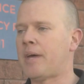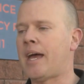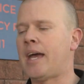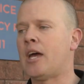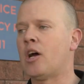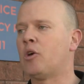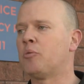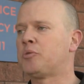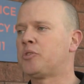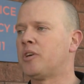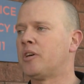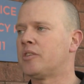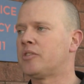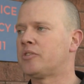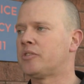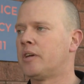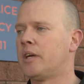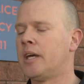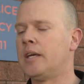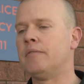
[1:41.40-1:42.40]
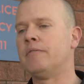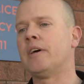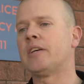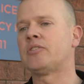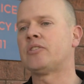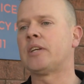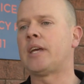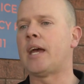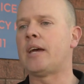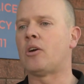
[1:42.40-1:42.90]
that helps us
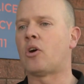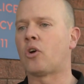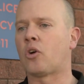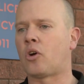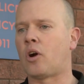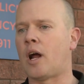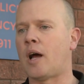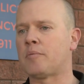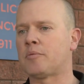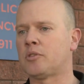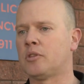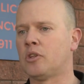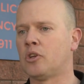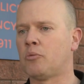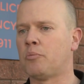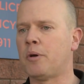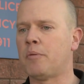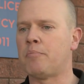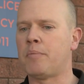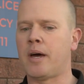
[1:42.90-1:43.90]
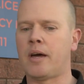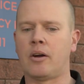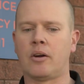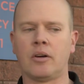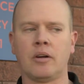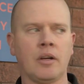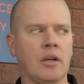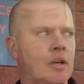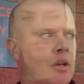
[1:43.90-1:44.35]
investigate our crimes a little bit better.